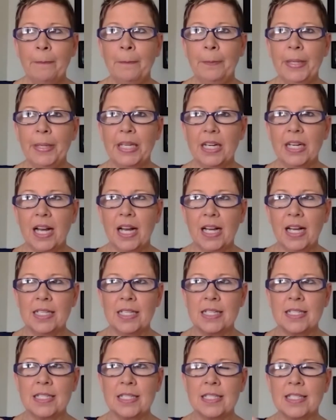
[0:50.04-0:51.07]

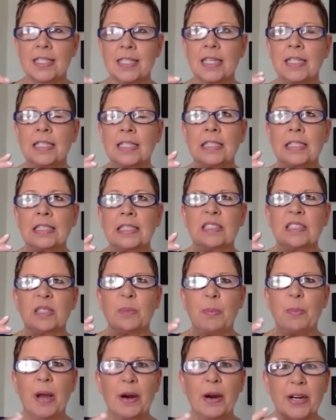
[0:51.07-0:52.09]
because
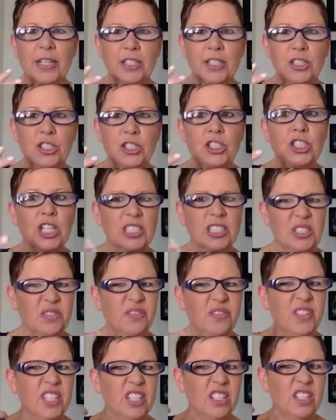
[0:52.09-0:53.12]
barriers just
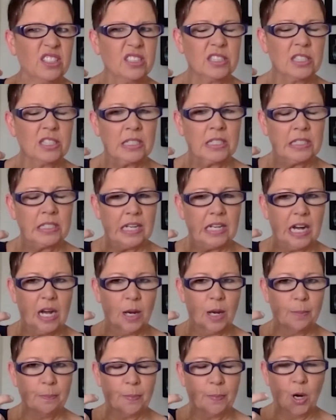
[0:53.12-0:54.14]
feels
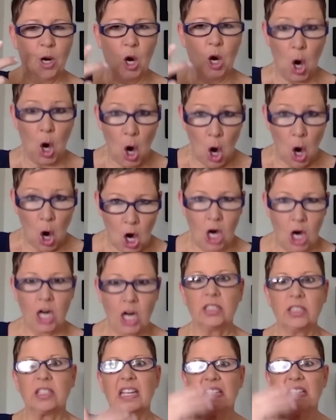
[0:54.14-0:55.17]

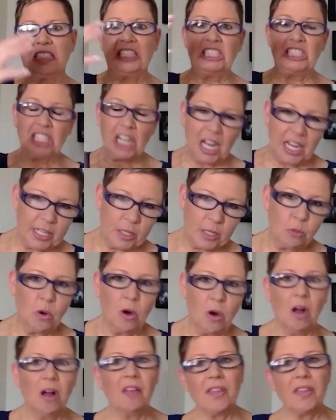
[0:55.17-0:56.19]
hard, like a giant
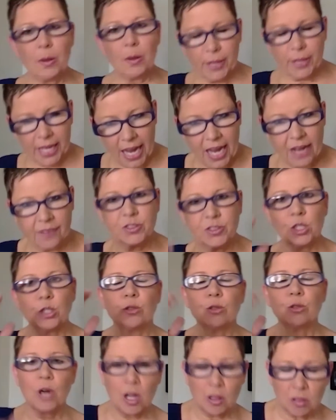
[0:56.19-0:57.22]
wall that we have to
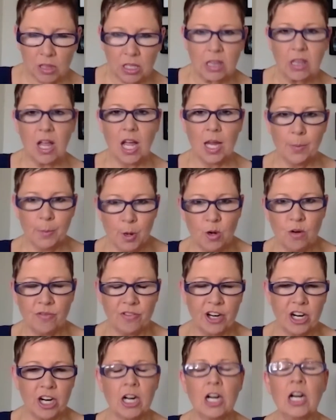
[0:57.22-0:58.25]
climb
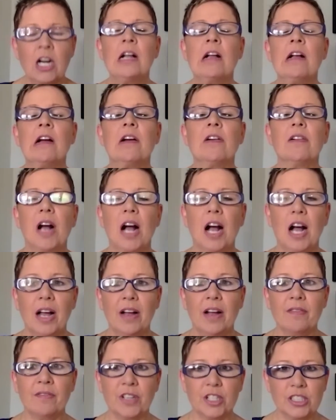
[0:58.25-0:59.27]
over,
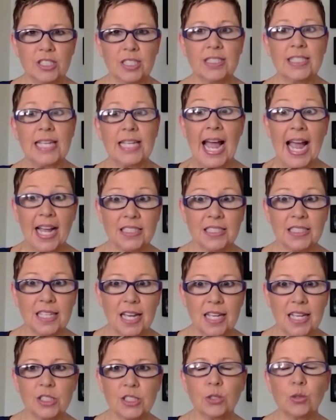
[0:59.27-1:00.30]
versus
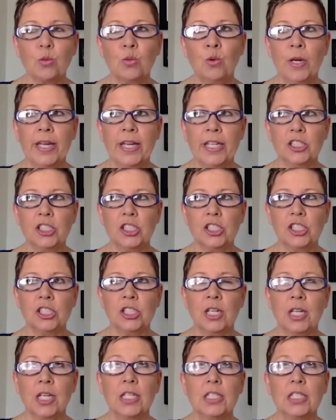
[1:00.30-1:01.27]
access, which